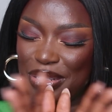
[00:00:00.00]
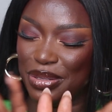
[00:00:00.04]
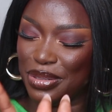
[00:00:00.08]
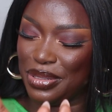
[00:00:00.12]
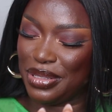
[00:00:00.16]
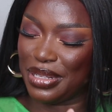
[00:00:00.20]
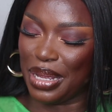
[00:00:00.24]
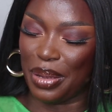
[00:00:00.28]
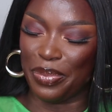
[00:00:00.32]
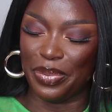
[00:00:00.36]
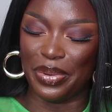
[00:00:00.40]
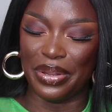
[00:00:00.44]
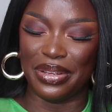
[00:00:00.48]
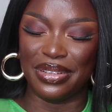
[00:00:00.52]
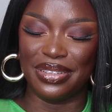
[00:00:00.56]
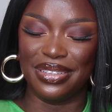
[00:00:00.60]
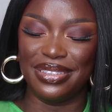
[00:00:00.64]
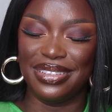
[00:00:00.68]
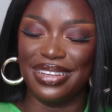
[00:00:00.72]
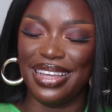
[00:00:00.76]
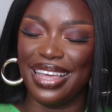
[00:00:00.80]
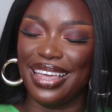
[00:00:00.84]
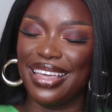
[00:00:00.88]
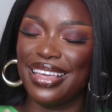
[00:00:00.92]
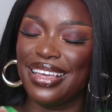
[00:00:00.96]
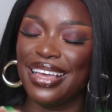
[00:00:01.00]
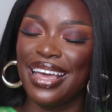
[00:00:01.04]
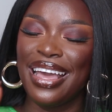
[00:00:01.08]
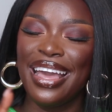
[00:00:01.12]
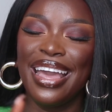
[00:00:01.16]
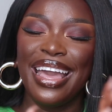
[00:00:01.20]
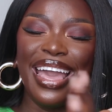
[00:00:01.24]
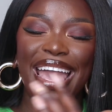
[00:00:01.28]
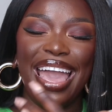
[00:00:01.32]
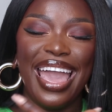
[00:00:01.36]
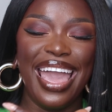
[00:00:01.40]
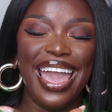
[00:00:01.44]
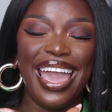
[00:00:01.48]
need to stop it. Like,
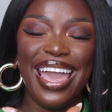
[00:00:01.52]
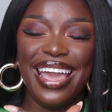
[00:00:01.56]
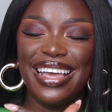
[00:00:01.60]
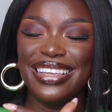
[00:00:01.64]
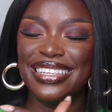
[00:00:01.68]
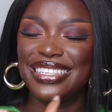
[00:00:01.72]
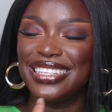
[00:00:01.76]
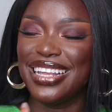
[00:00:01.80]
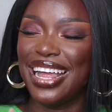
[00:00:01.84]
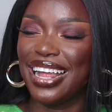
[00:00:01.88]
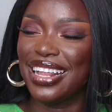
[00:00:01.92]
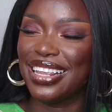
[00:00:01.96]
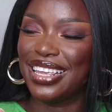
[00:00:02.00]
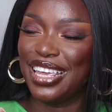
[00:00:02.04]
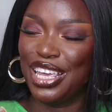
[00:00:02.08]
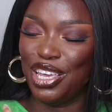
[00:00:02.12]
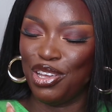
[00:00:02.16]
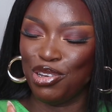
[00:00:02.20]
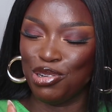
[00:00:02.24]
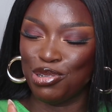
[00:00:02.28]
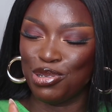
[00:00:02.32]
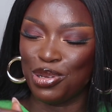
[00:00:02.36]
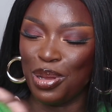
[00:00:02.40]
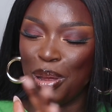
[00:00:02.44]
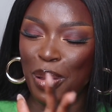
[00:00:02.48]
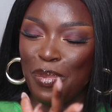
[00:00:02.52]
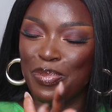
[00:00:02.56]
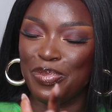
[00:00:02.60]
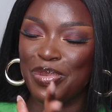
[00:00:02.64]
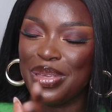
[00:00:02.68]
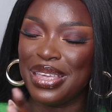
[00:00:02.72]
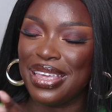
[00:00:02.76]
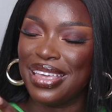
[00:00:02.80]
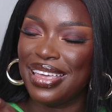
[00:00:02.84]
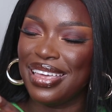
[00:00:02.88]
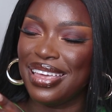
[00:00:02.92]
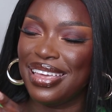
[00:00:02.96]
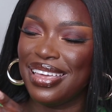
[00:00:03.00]
A, it's not cute.
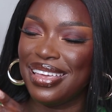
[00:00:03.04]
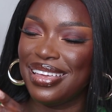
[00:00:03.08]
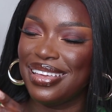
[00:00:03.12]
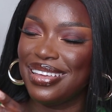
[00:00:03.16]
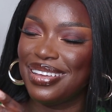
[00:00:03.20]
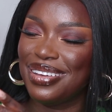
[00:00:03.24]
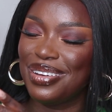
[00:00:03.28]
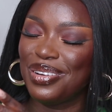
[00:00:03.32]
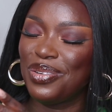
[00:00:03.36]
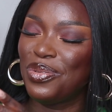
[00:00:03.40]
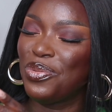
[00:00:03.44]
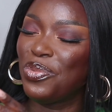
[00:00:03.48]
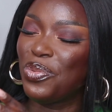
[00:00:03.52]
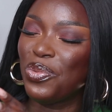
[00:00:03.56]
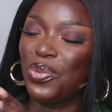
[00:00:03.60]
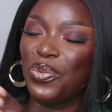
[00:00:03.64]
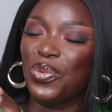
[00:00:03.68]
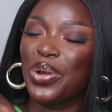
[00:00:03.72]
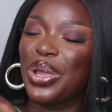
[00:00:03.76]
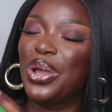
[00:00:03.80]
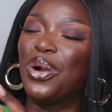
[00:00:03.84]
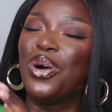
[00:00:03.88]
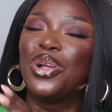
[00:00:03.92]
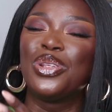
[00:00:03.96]
B, we